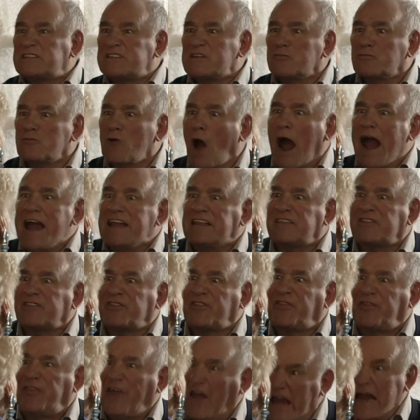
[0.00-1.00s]
it was the right
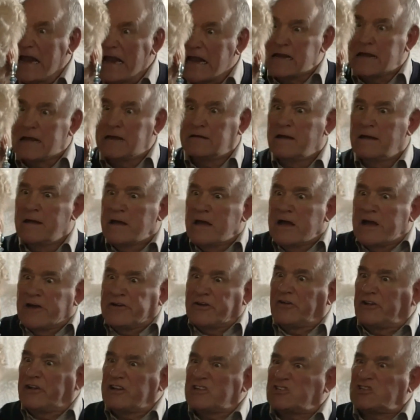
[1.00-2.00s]
thing?
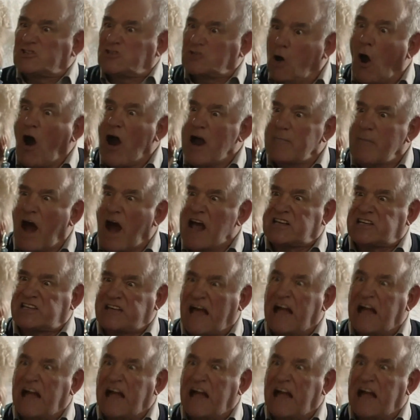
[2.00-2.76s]
You destroy my